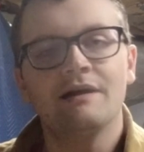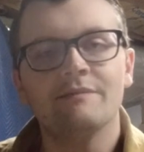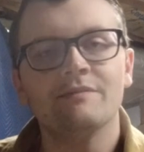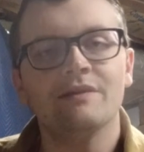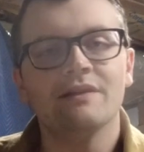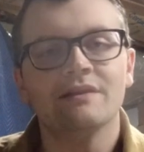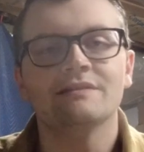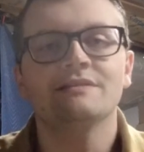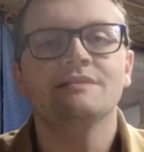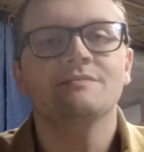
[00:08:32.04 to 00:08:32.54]

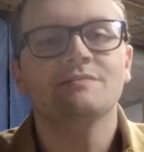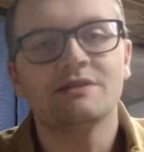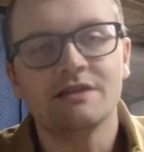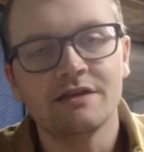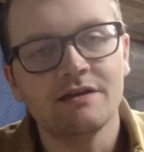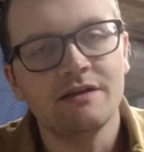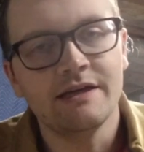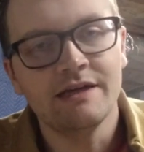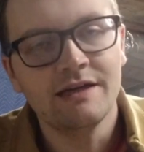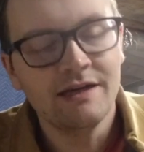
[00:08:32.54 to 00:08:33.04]
I'm going to seem
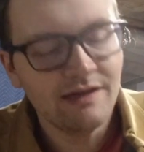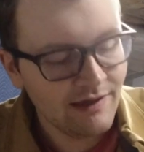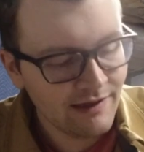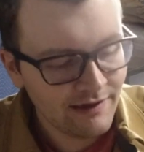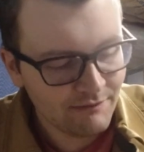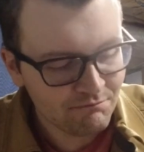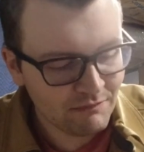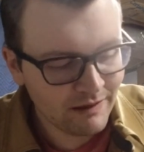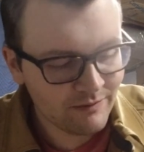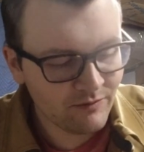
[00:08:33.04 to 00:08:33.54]
silly.
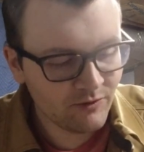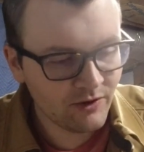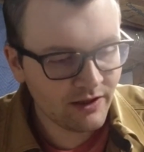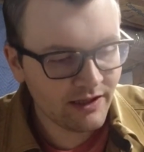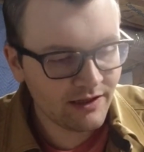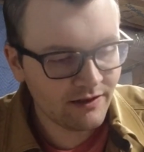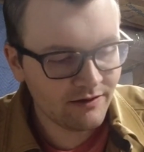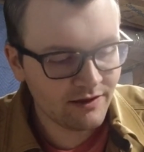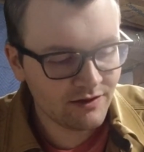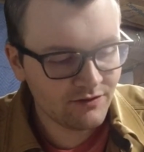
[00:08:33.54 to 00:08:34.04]
Maybe we'll
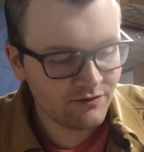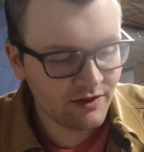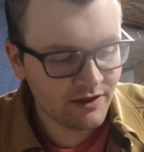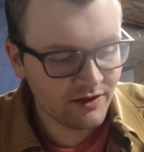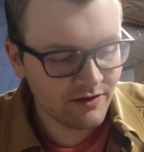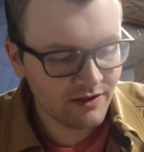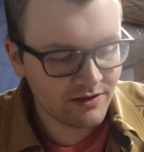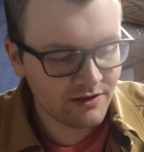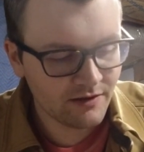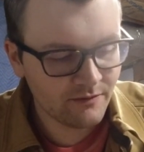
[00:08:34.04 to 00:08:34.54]
get into this
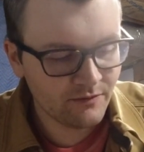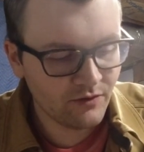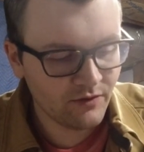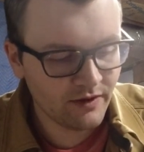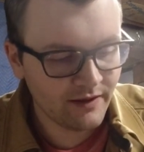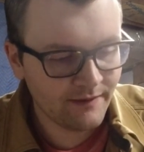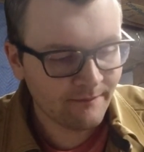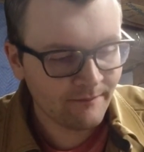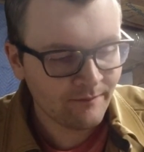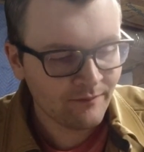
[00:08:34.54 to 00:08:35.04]
video at some
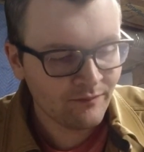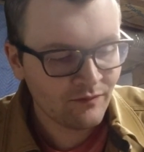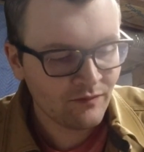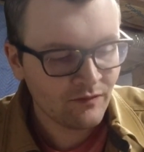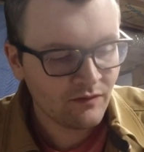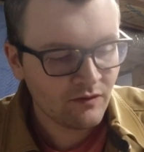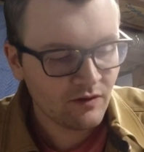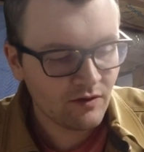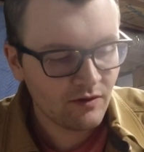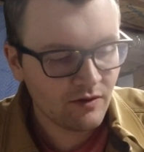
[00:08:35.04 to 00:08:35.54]
point
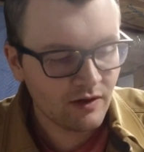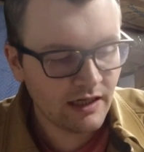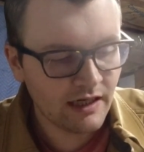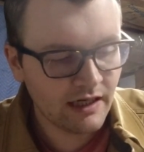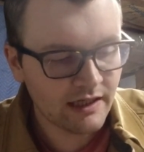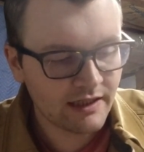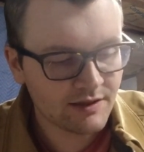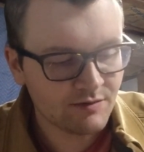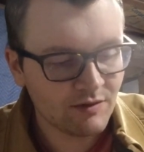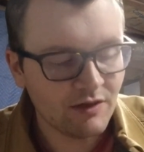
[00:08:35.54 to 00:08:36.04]

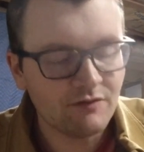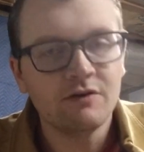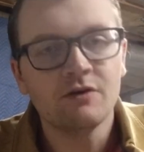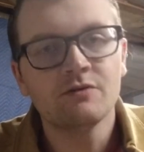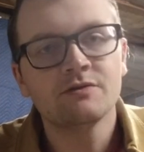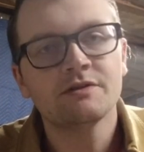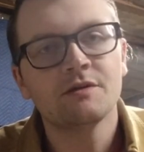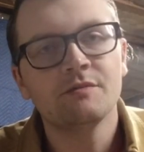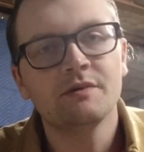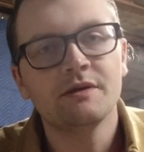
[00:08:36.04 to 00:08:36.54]
because my
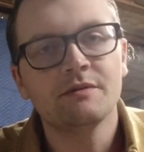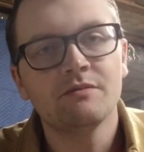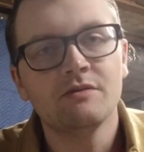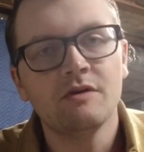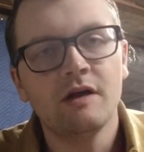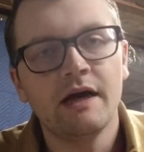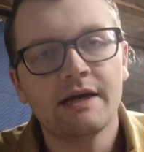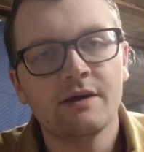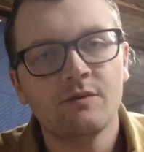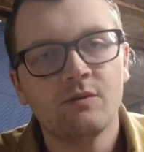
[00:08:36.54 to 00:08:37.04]
phone's going to be in
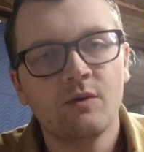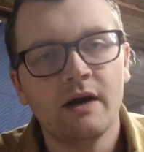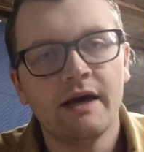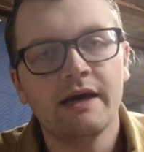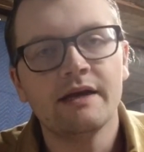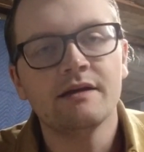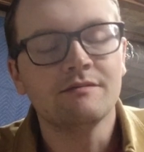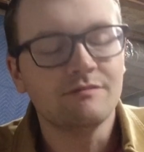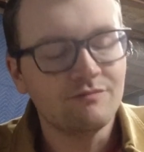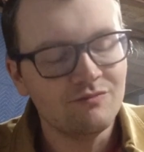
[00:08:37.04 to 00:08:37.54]
black and
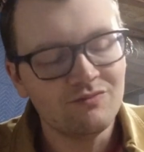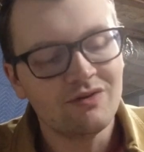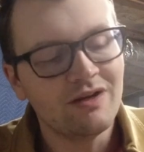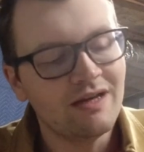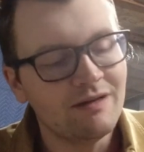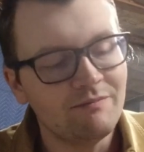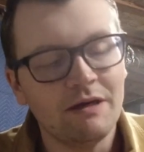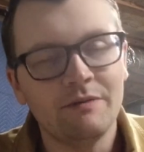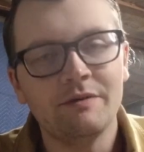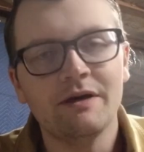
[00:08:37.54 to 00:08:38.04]
white.
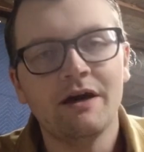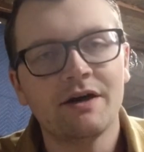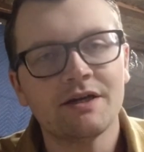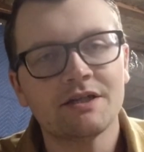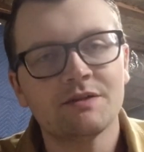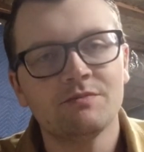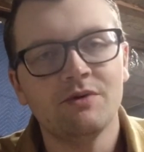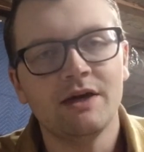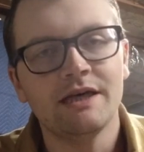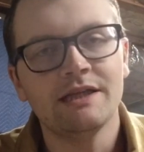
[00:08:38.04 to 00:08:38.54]
And maybe I'll
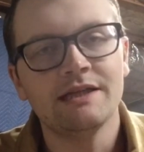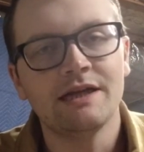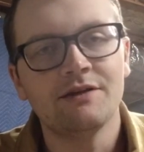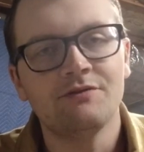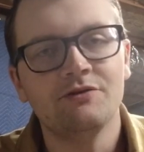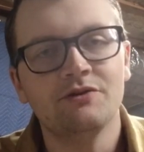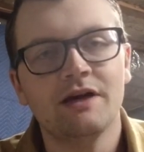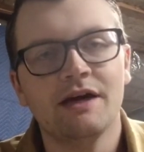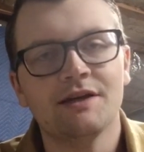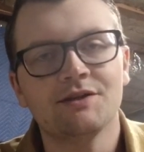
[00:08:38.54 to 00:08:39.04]
explain that
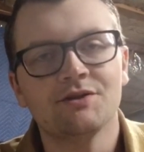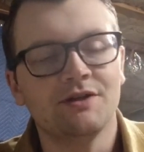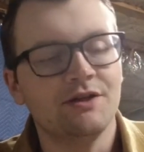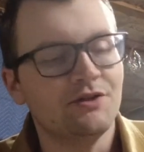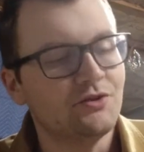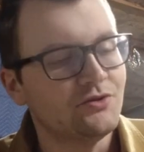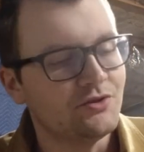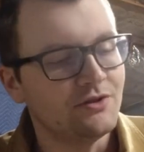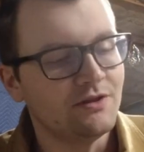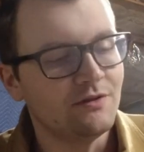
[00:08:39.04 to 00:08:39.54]
if you guys are
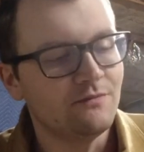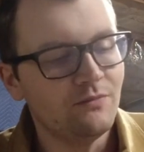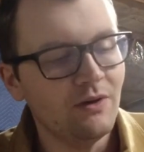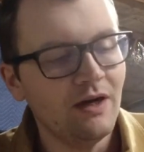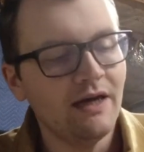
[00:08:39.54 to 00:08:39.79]
interested.